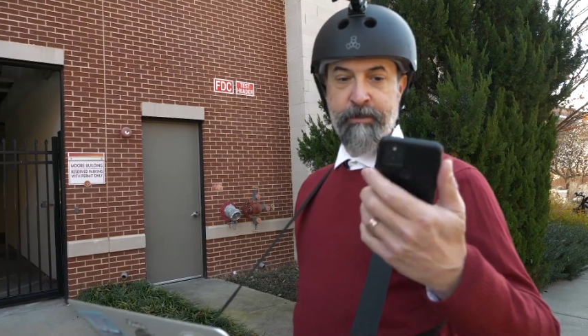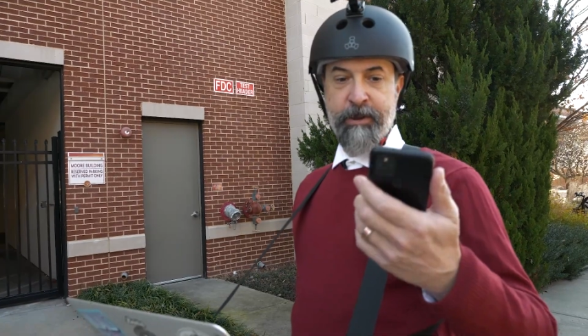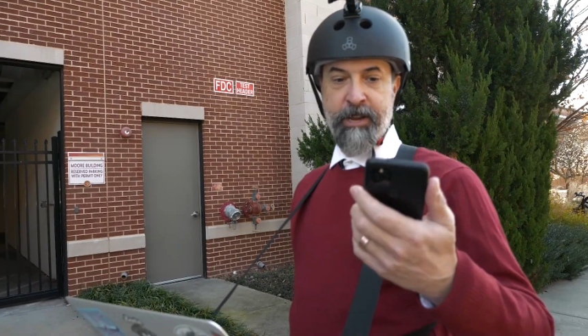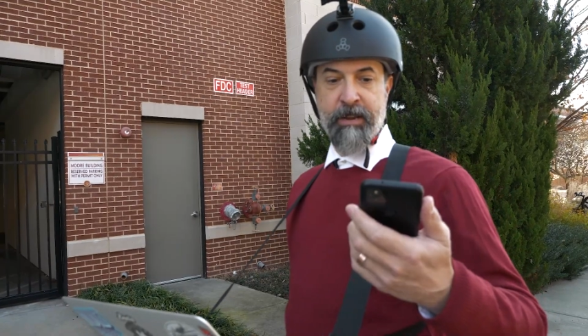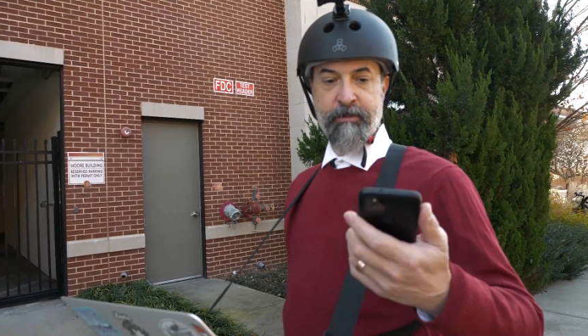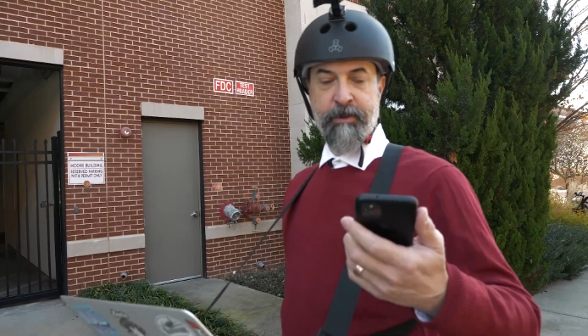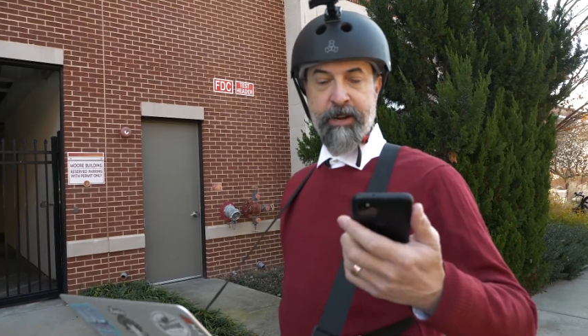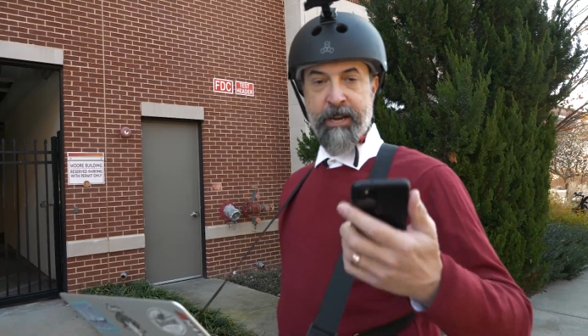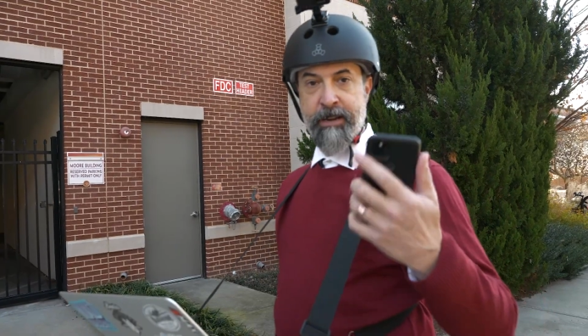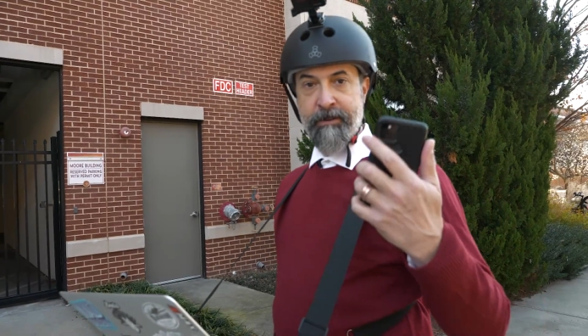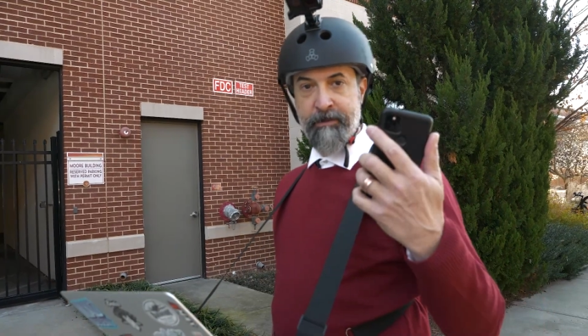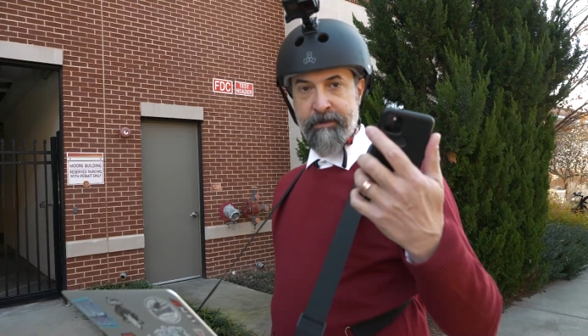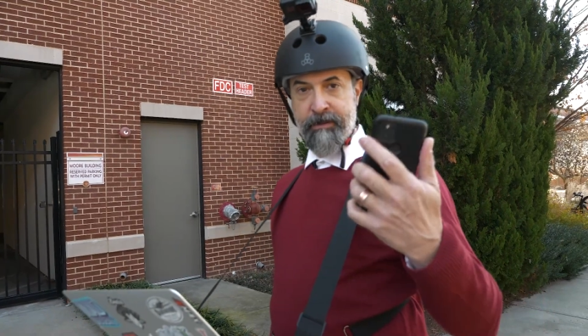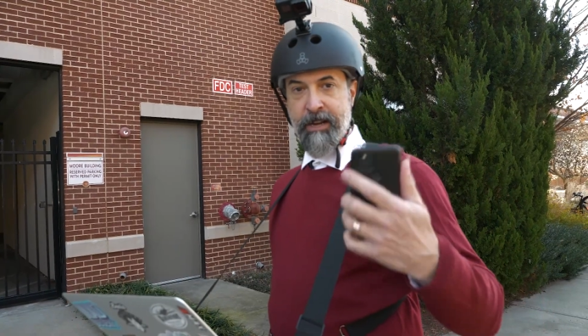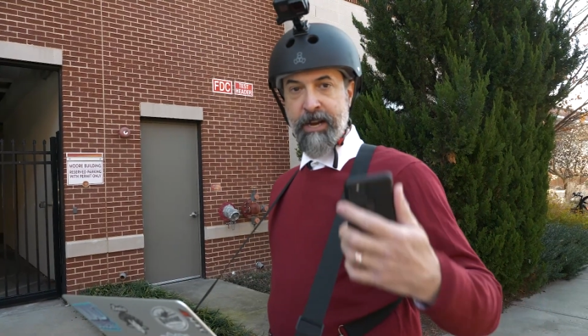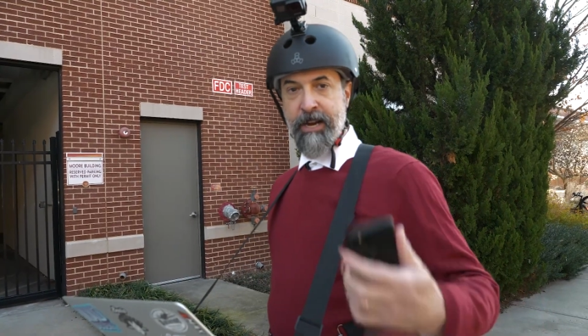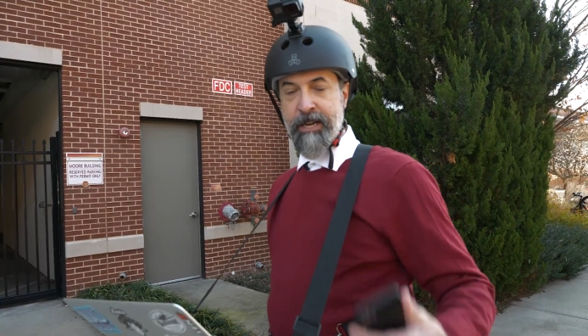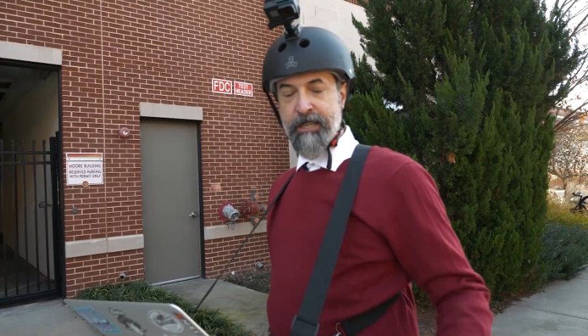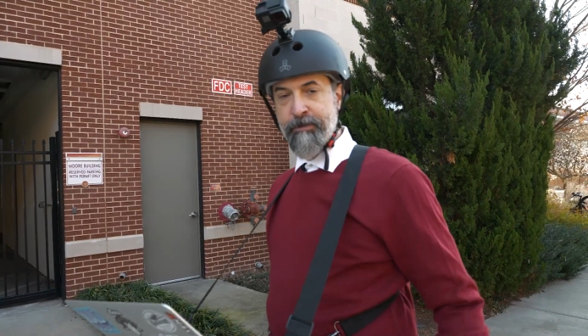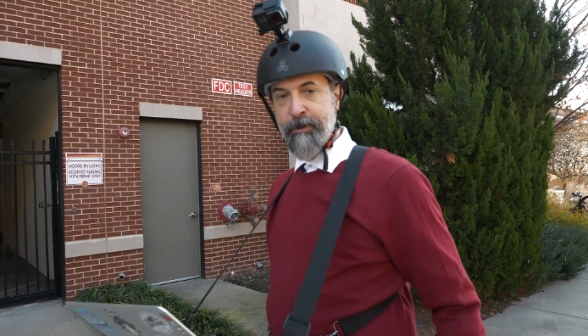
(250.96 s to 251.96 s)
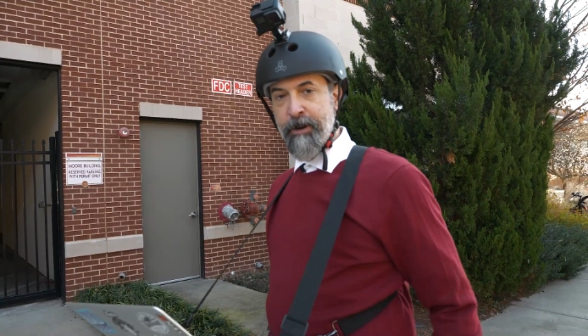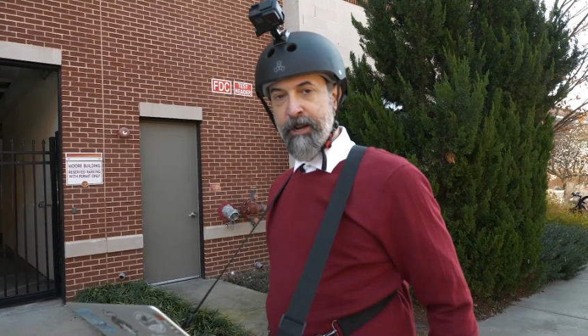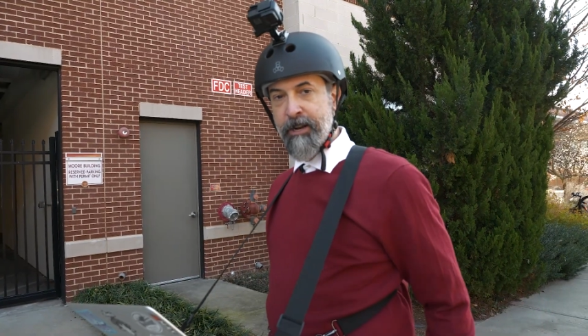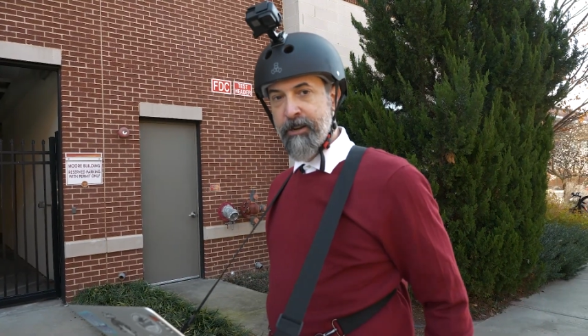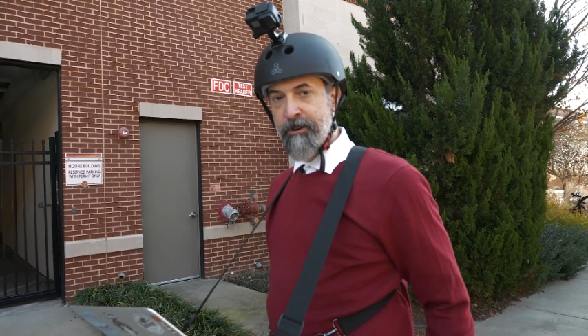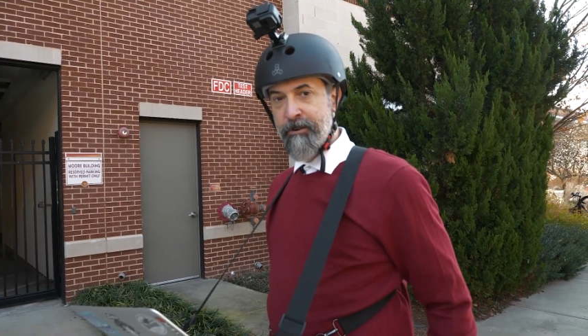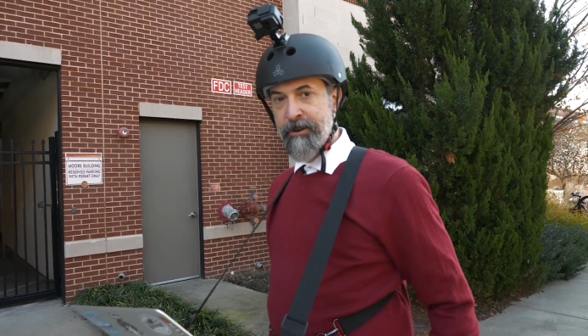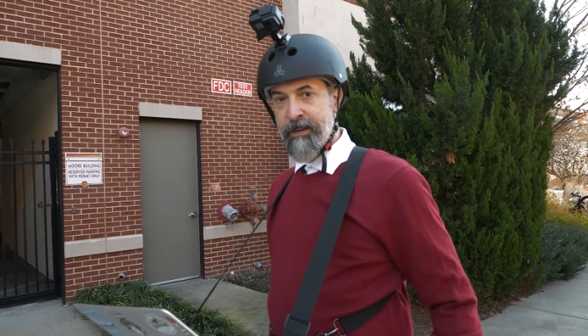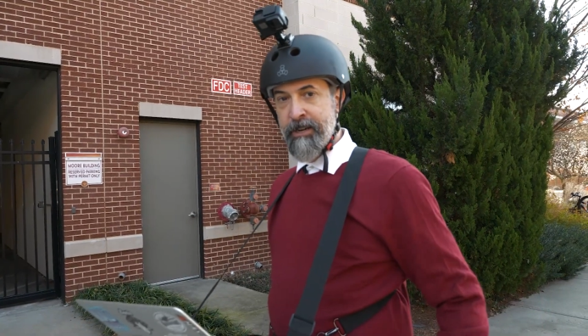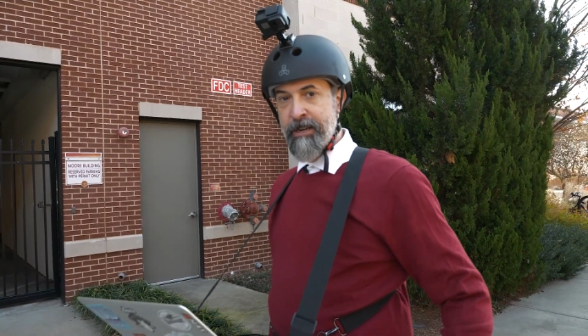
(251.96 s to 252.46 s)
let me get my hotspot going,